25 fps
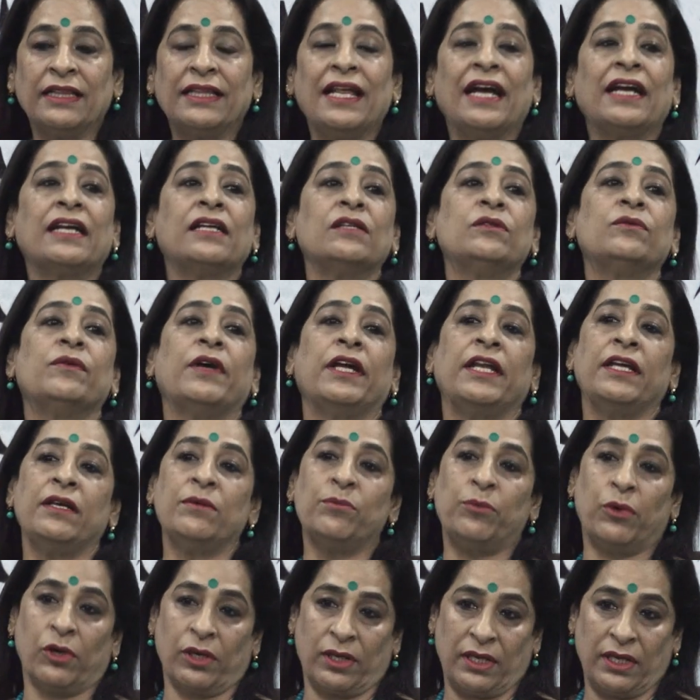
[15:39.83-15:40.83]
that is very
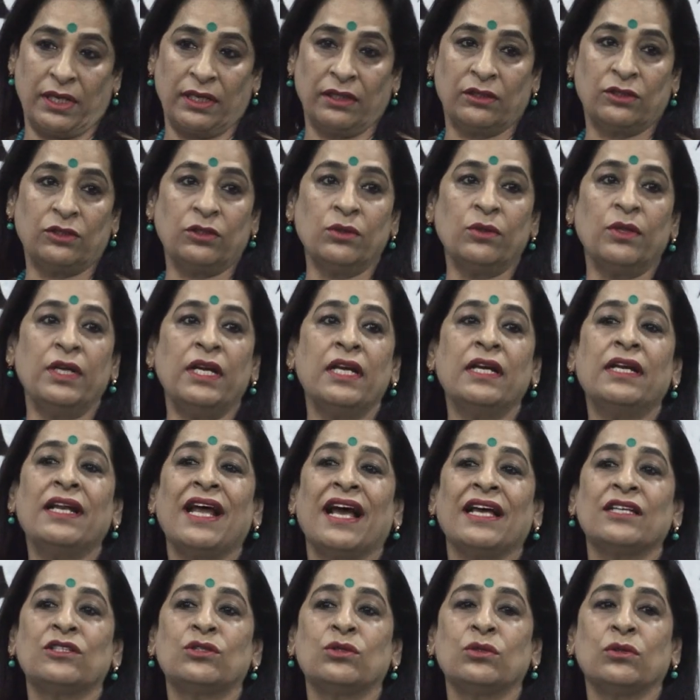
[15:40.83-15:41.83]
important. So
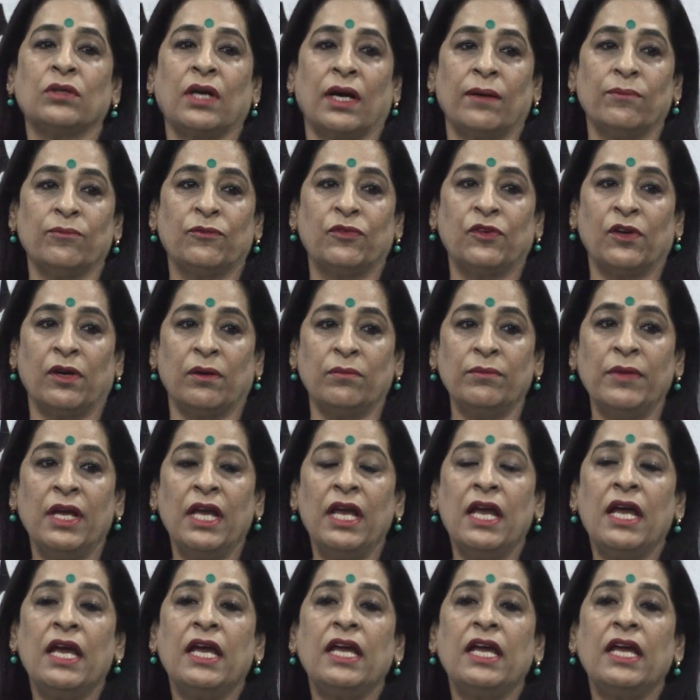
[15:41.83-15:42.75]
it has to come from